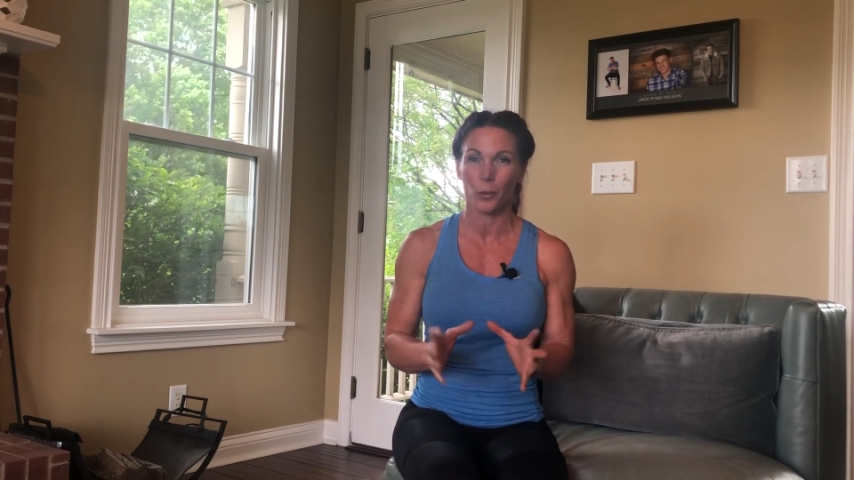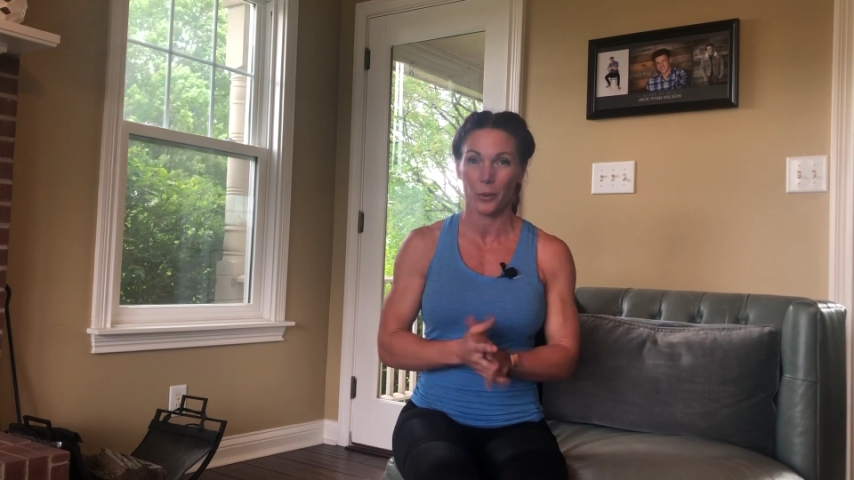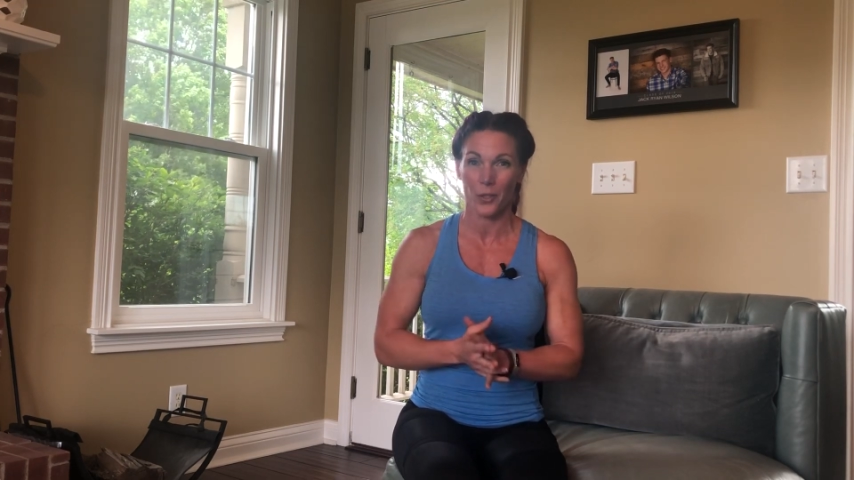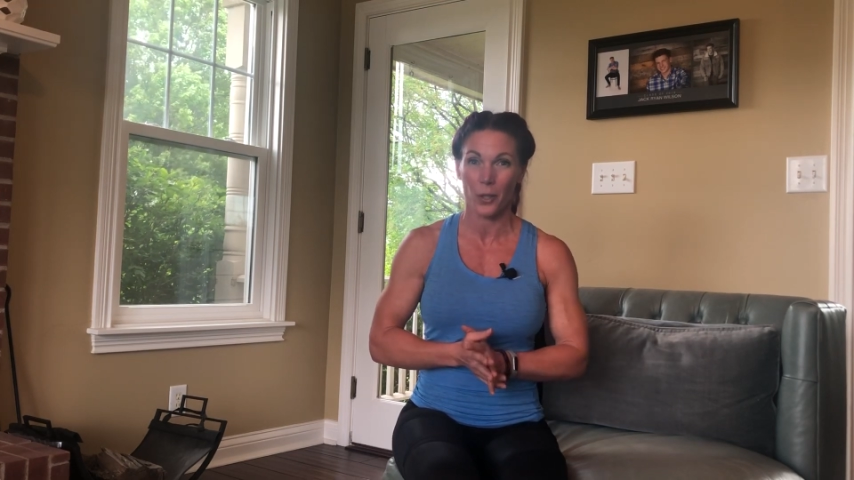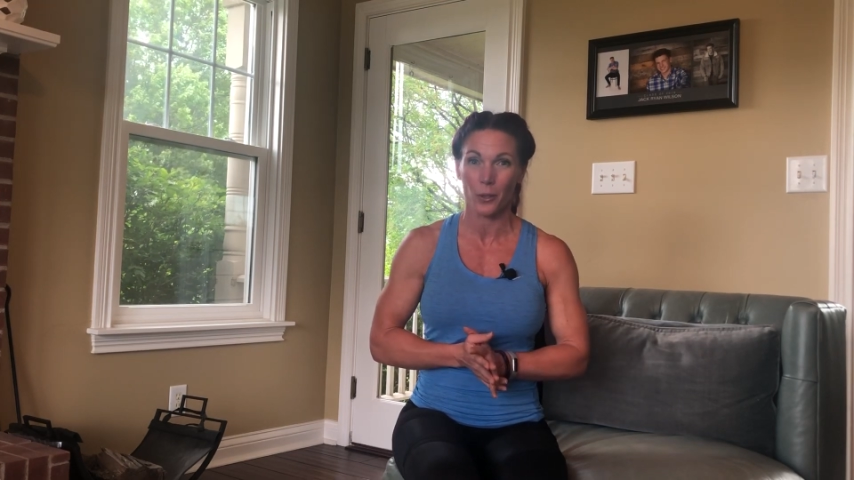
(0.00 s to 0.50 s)

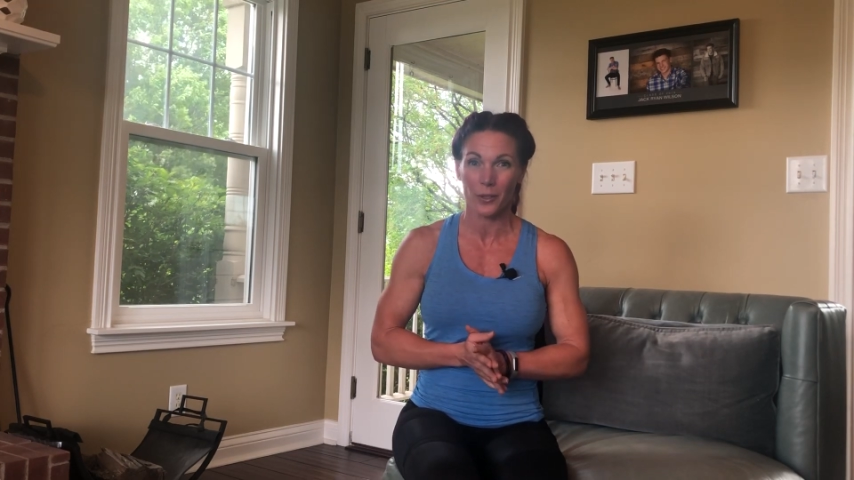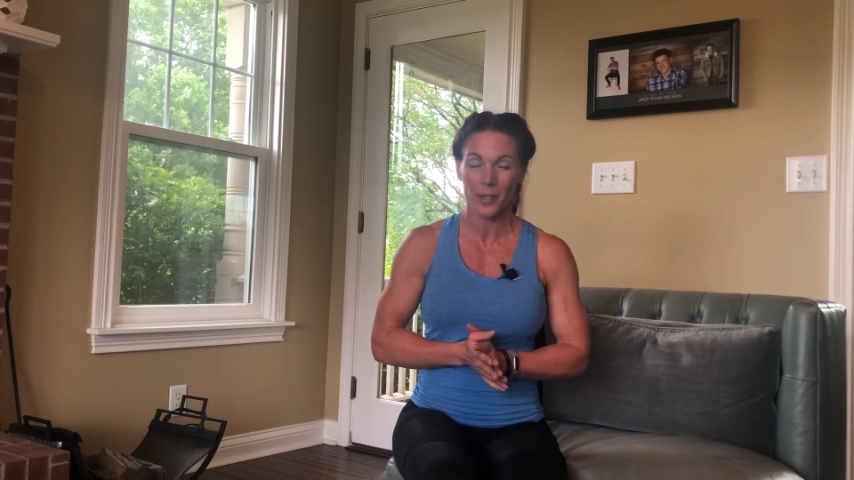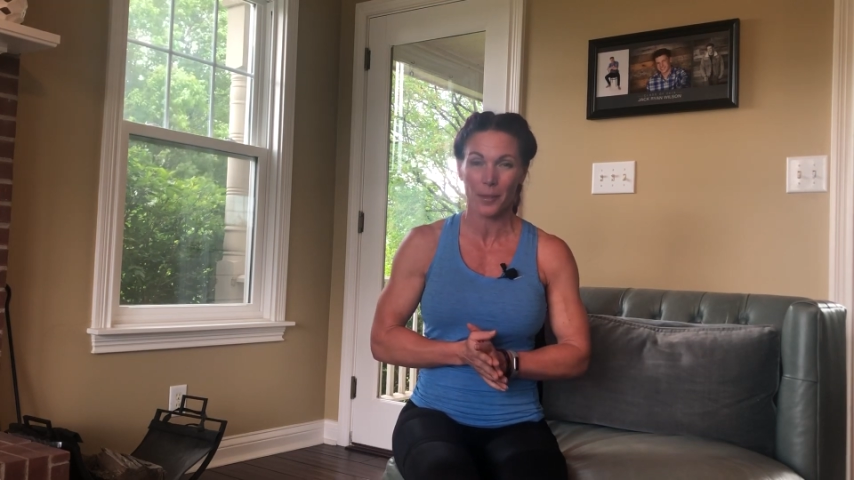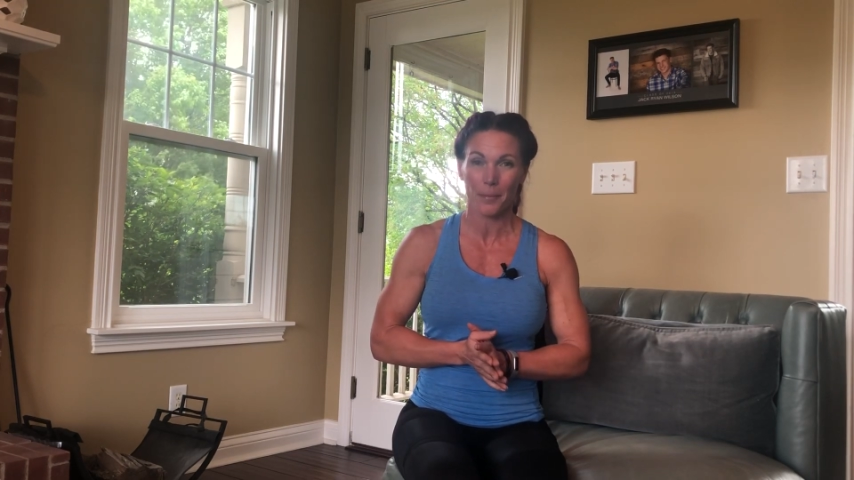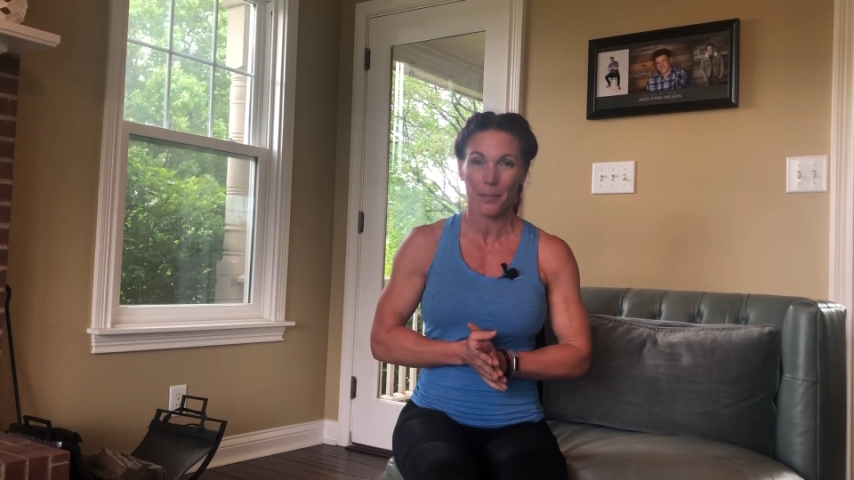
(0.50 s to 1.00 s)
results.